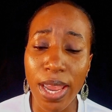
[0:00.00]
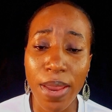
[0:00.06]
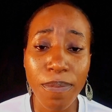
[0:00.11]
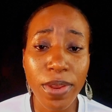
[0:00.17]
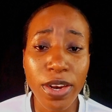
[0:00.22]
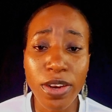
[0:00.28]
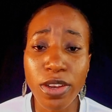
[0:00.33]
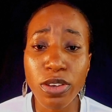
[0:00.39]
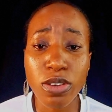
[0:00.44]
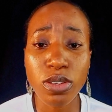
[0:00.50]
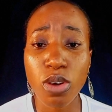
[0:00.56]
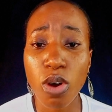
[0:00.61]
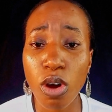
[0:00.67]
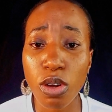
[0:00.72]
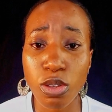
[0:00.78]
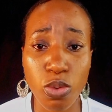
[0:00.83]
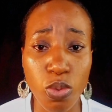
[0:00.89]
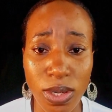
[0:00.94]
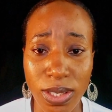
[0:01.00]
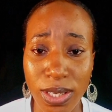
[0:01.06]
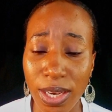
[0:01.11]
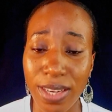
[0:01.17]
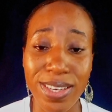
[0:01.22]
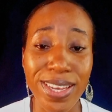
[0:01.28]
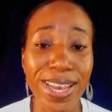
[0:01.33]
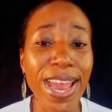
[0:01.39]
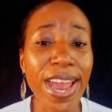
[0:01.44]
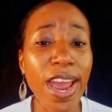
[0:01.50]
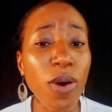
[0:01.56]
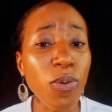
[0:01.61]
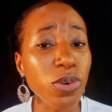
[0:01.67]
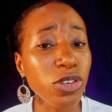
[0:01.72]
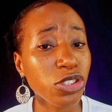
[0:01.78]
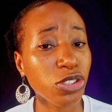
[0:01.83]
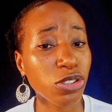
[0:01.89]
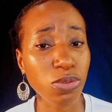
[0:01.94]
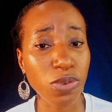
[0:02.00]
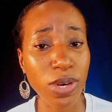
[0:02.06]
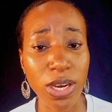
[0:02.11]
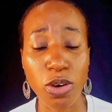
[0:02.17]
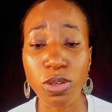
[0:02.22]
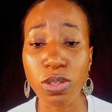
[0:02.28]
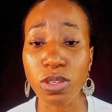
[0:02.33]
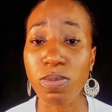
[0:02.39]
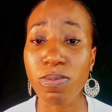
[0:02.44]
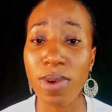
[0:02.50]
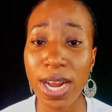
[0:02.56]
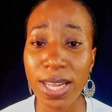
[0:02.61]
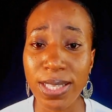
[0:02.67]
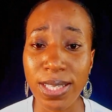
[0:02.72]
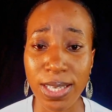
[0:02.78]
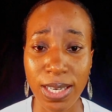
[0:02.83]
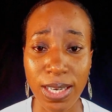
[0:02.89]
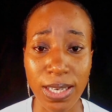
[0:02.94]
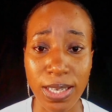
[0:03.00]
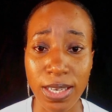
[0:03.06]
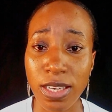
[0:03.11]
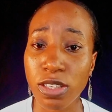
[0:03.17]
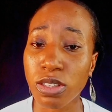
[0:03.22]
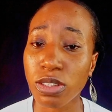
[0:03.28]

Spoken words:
And then you use hot water, the hair will shrink automatically.